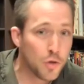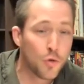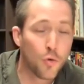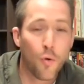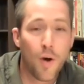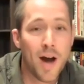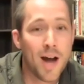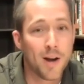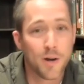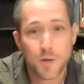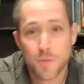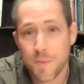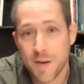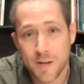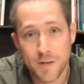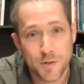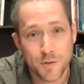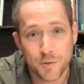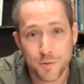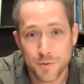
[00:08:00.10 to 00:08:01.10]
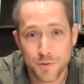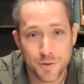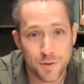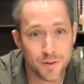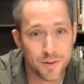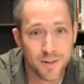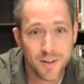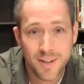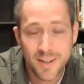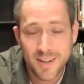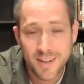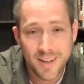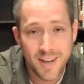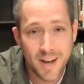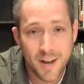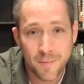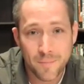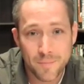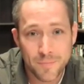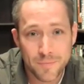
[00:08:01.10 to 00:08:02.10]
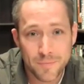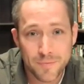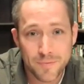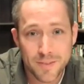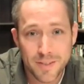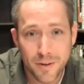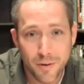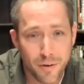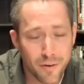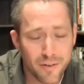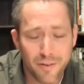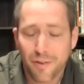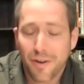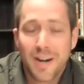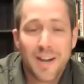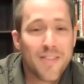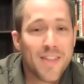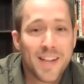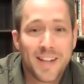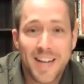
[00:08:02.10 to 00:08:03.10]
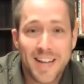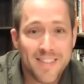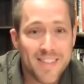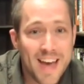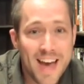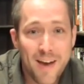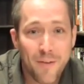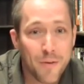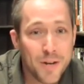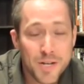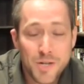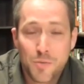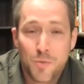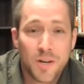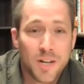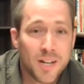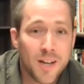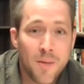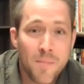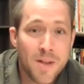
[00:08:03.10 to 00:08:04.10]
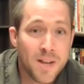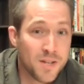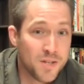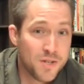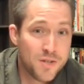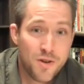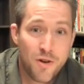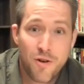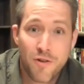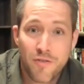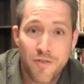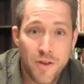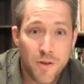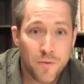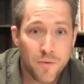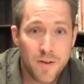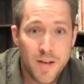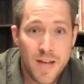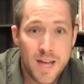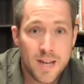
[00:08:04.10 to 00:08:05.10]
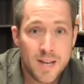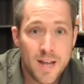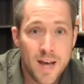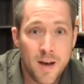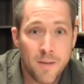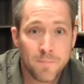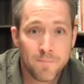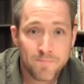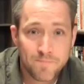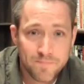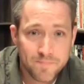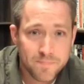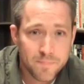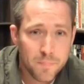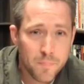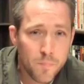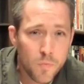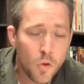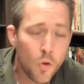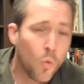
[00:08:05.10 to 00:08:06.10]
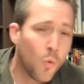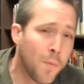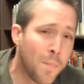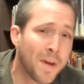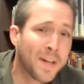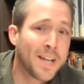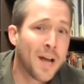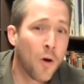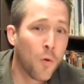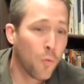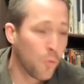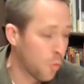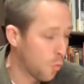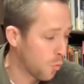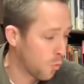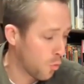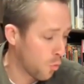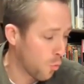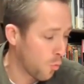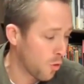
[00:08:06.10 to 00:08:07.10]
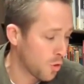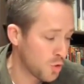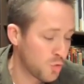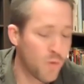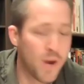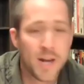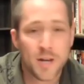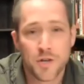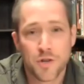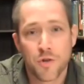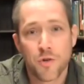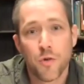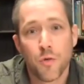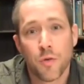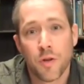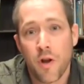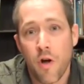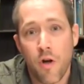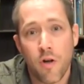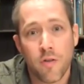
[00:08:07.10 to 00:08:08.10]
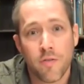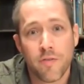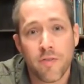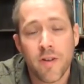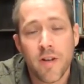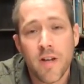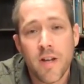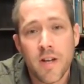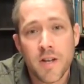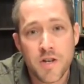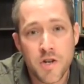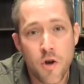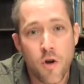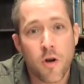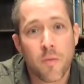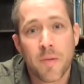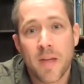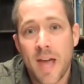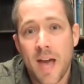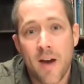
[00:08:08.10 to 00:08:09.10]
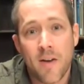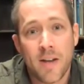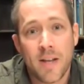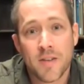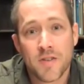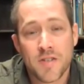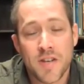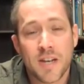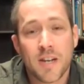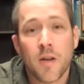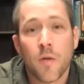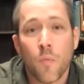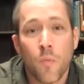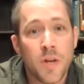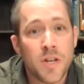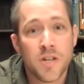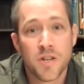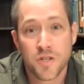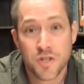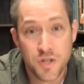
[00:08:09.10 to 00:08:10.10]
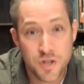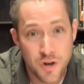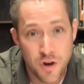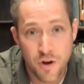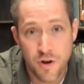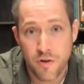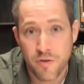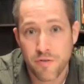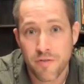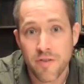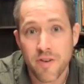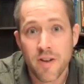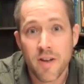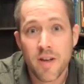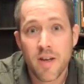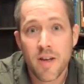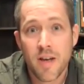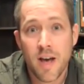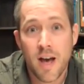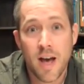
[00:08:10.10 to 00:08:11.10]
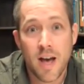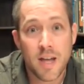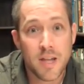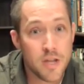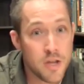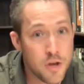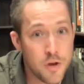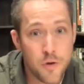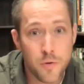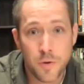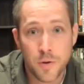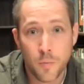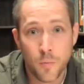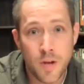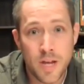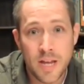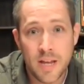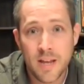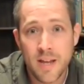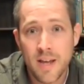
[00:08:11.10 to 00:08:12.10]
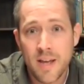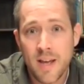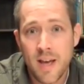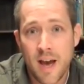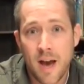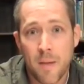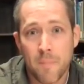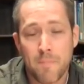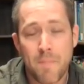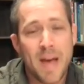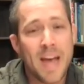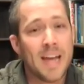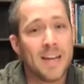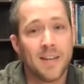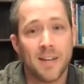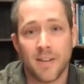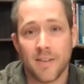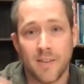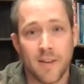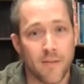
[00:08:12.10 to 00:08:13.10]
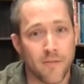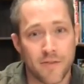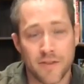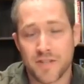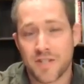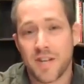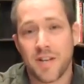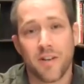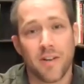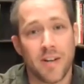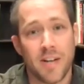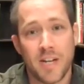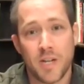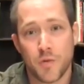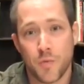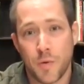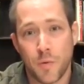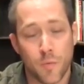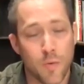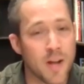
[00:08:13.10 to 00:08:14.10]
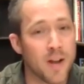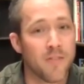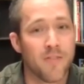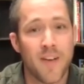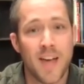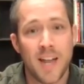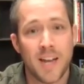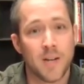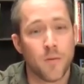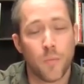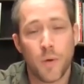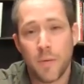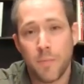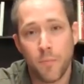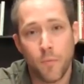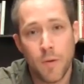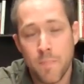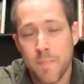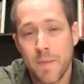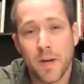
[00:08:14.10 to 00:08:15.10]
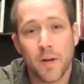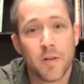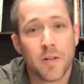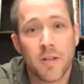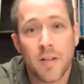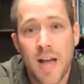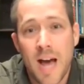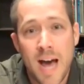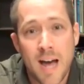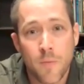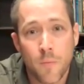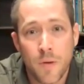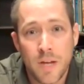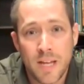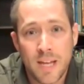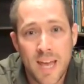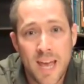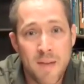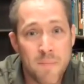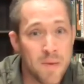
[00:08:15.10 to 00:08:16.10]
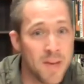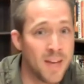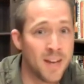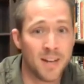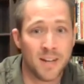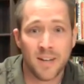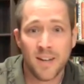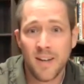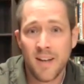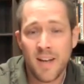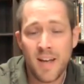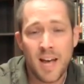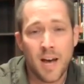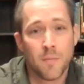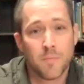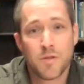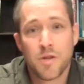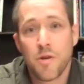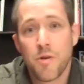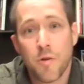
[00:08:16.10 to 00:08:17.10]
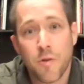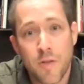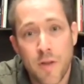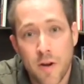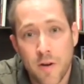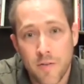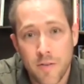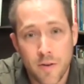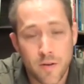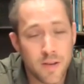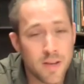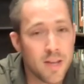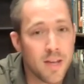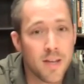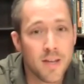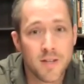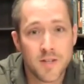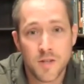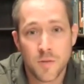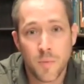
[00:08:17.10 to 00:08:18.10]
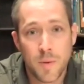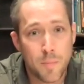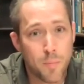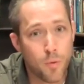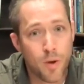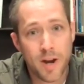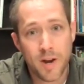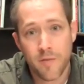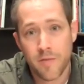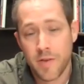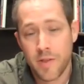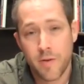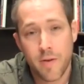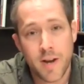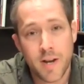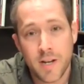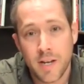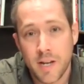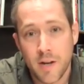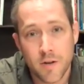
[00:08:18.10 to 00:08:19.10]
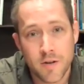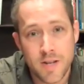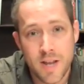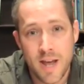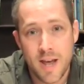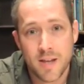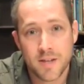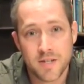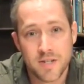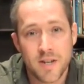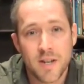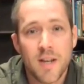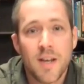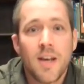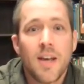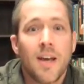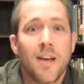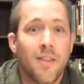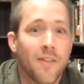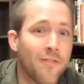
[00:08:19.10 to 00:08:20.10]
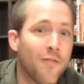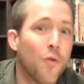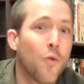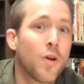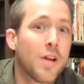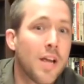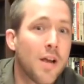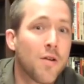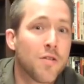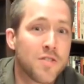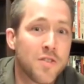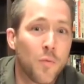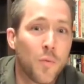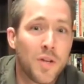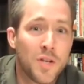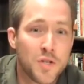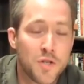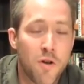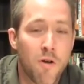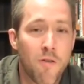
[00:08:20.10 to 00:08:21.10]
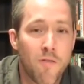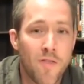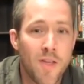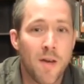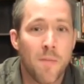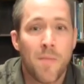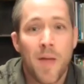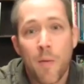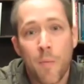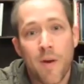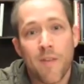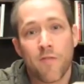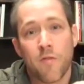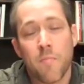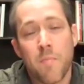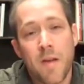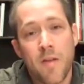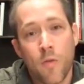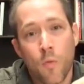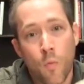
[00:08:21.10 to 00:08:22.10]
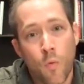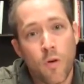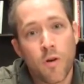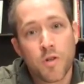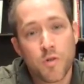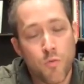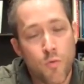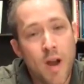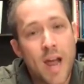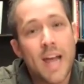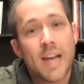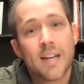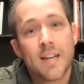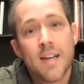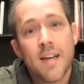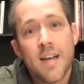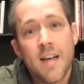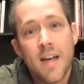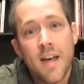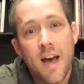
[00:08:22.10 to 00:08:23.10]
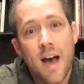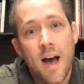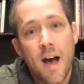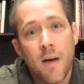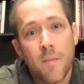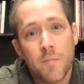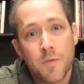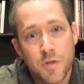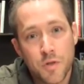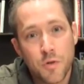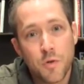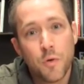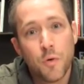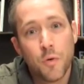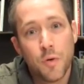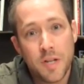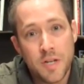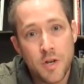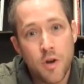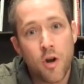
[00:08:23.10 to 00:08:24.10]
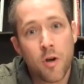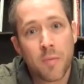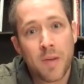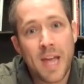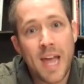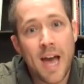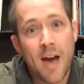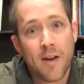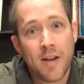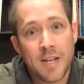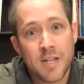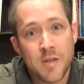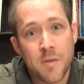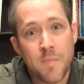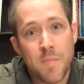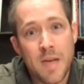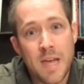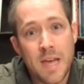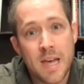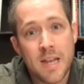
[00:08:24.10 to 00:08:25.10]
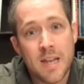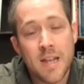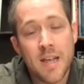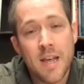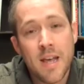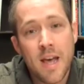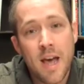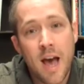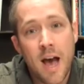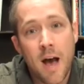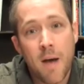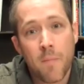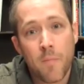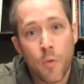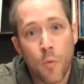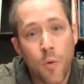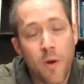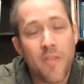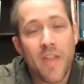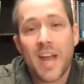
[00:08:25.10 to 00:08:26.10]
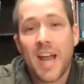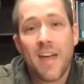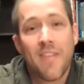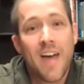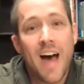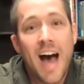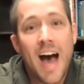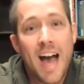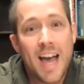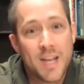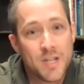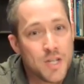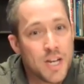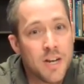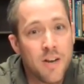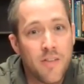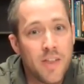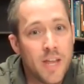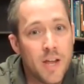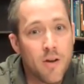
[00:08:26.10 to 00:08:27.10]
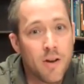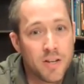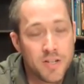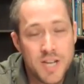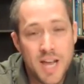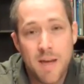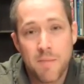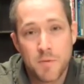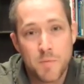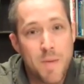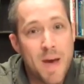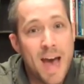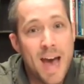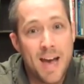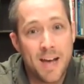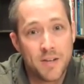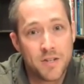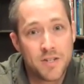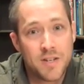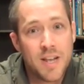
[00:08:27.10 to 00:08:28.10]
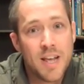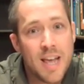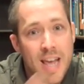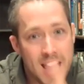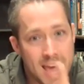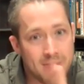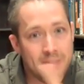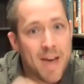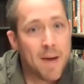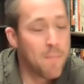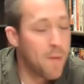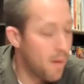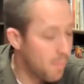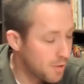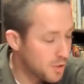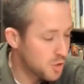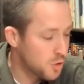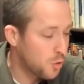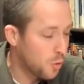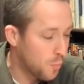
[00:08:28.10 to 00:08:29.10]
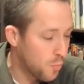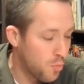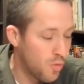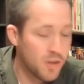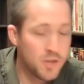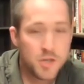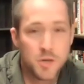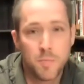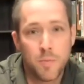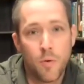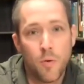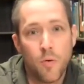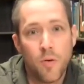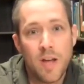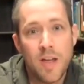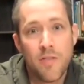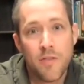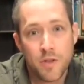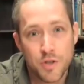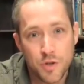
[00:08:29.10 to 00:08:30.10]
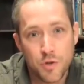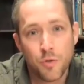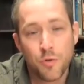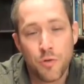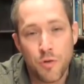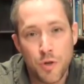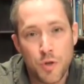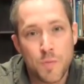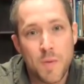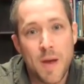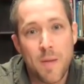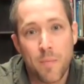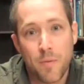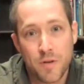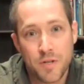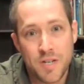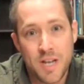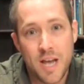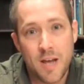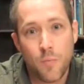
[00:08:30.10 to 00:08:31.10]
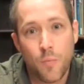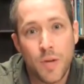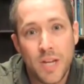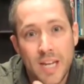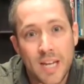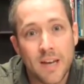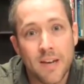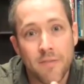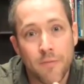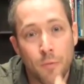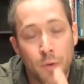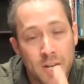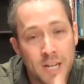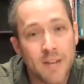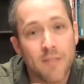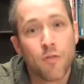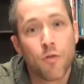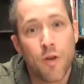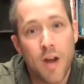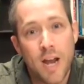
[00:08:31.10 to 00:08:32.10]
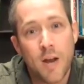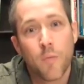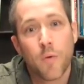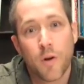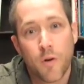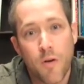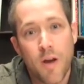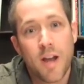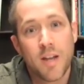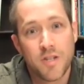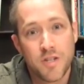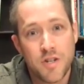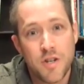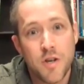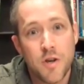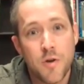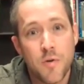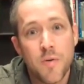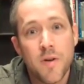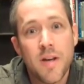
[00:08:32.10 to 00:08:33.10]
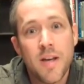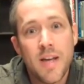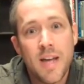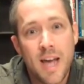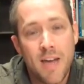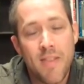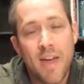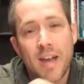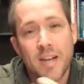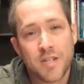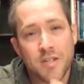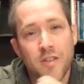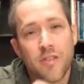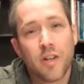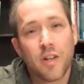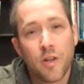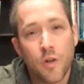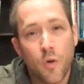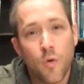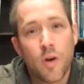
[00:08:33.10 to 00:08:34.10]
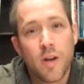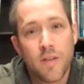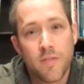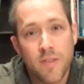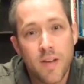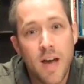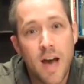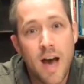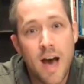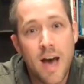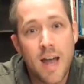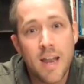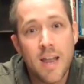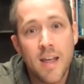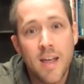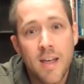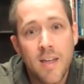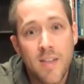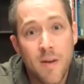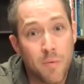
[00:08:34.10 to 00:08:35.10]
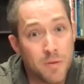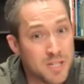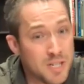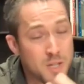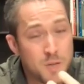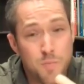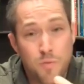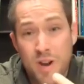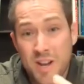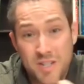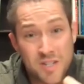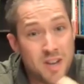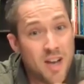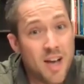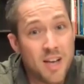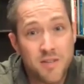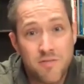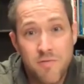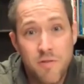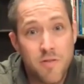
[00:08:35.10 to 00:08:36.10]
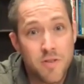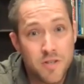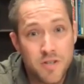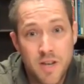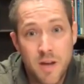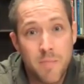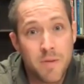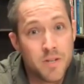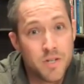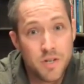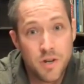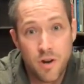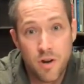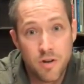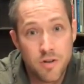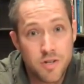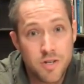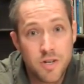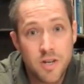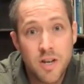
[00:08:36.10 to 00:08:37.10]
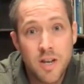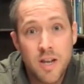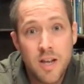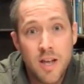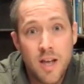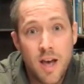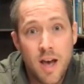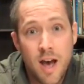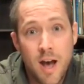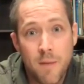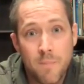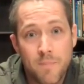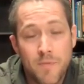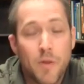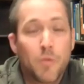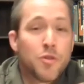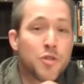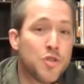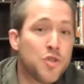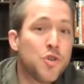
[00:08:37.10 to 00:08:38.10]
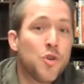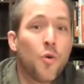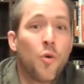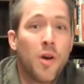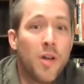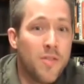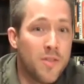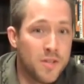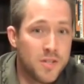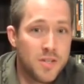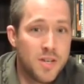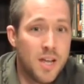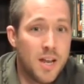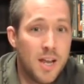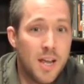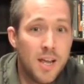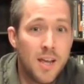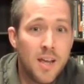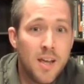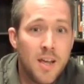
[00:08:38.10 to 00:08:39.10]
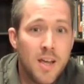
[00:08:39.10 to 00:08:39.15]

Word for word: choir specials or, um, or, or, anything like that. We just want to come in and serve you. And um, we picked out the, the worst ranked school in all of Durham County and said, can we just serve uh, you. And we um, painted their facilities, we renovated, we, we built a lot, we came in and helped tutor their, their kids, and we prayed over their end of year test. In the four years that we served them, they went from being the worst ranked um, school in Durham County to being um, the one that had the highest end of the year exams passed. And that public school principal in the school newspaper said, We give want to give credit where credit's due, and that is to the glory of God that was expressed to us through the Summit Church um, there was joy in the city.